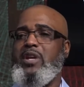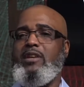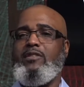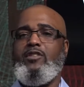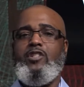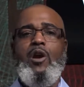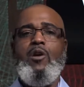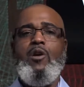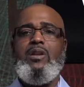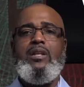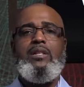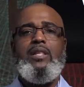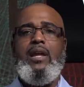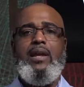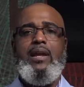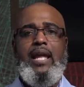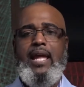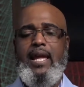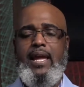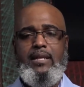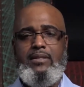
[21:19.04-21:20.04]
turning their
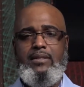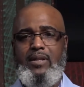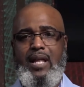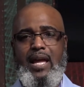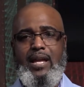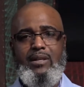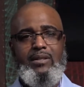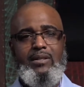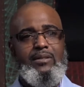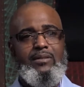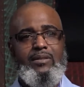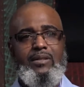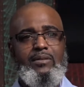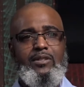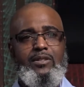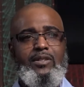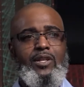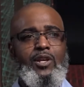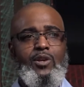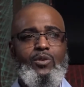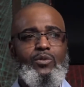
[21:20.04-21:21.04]
heads like,
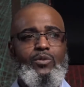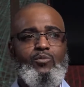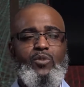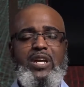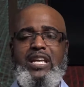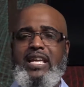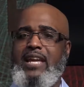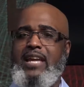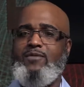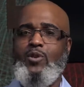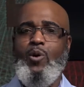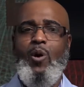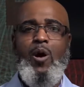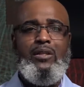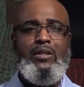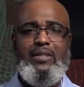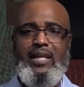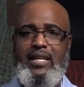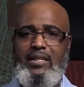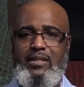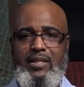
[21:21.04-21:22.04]
dude, we gave you all
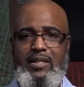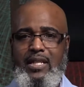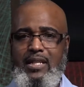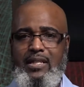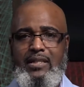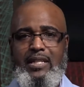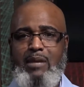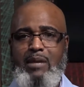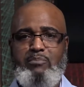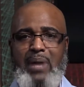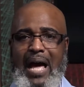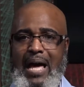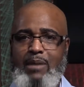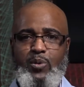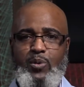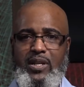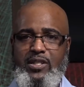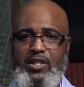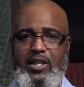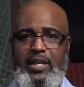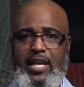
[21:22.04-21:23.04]
that Bible
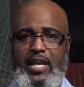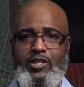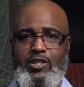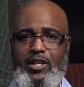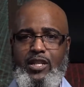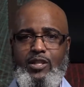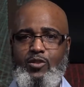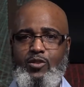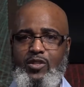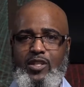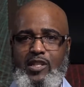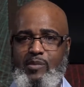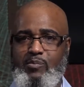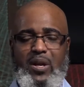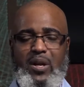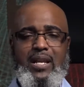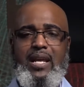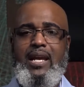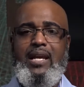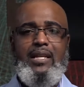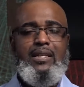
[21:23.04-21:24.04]
education and you just
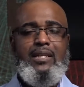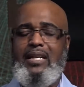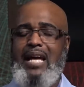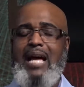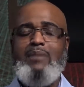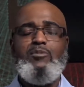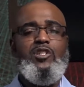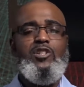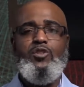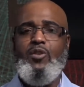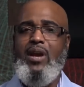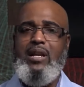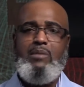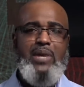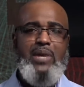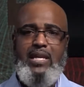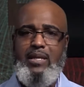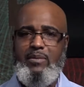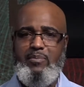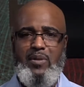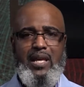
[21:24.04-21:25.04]
break. Look, I'm just trying to
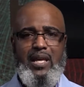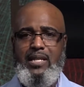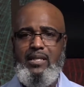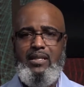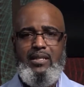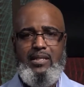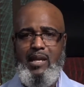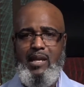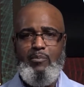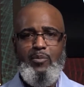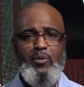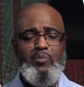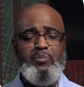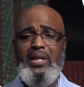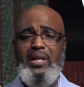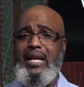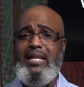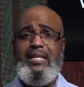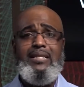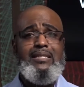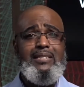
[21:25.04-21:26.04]
make it plain and simple.
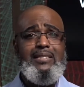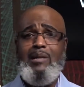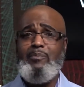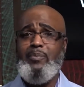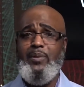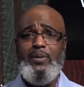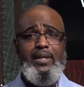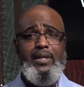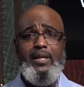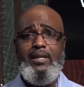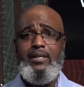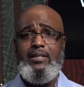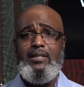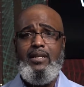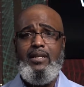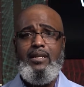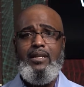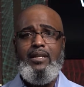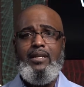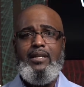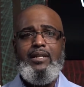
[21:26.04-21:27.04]
Plain and simple is
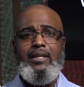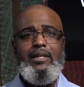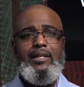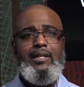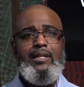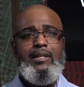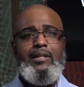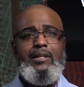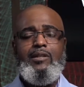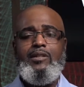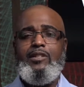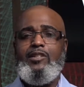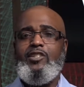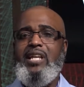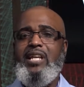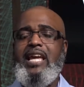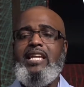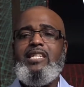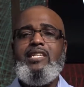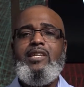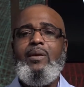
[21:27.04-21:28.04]

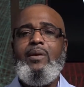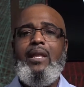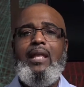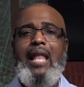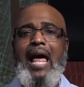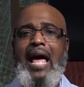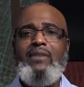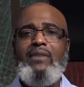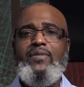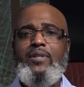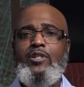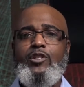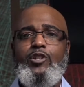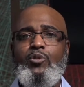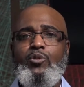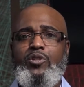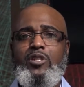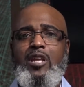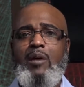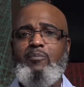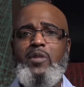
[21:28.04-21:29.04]
take your life and do
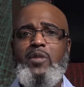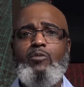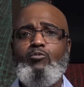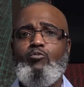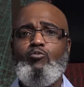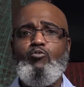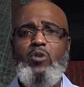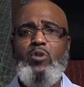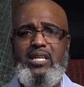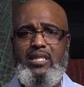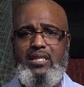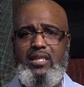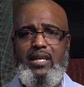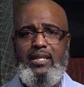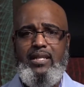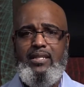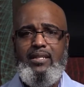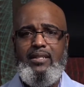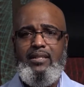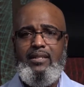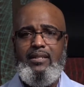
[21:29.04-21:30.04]
something with it.